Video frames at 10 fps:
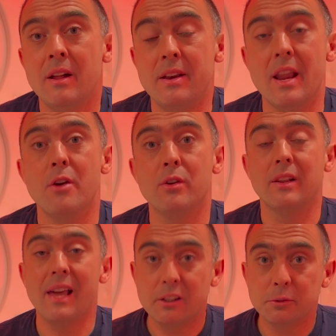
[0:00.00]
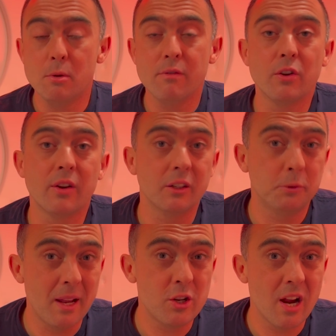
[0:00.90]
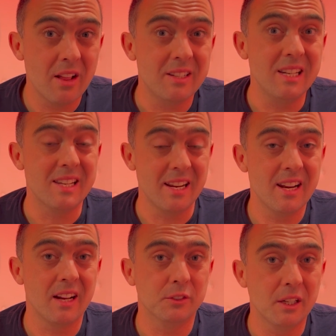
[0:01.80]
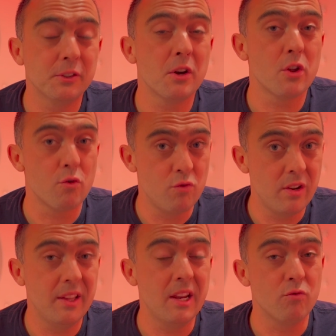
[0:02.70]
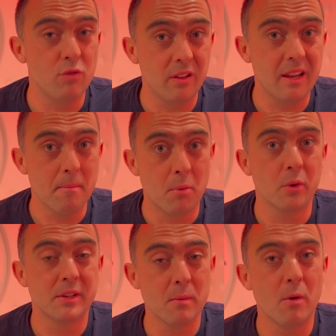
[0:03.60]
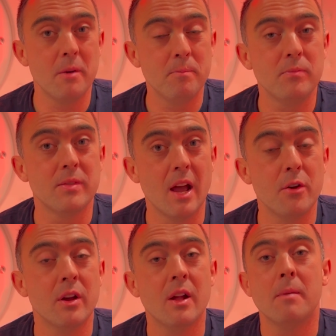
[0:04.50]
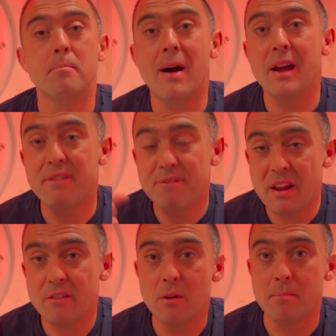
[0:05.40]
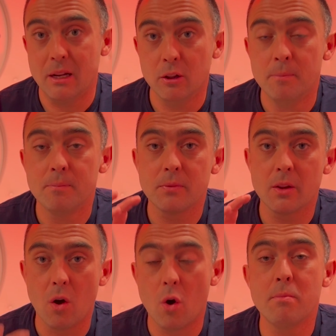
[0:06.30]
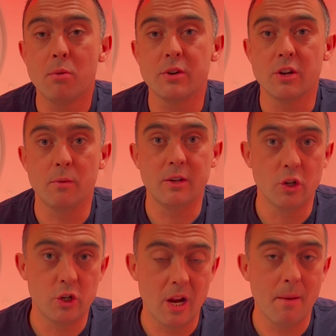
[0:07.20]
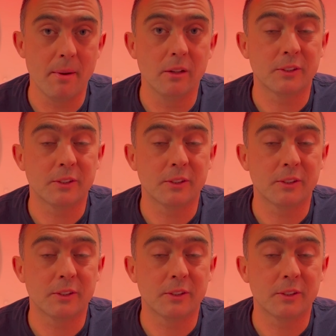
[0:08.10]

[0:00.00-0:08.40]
Now, let's move and look at speciality dining, because that's another really, really important one. Now, my favourite meal on board a Norwegian ship is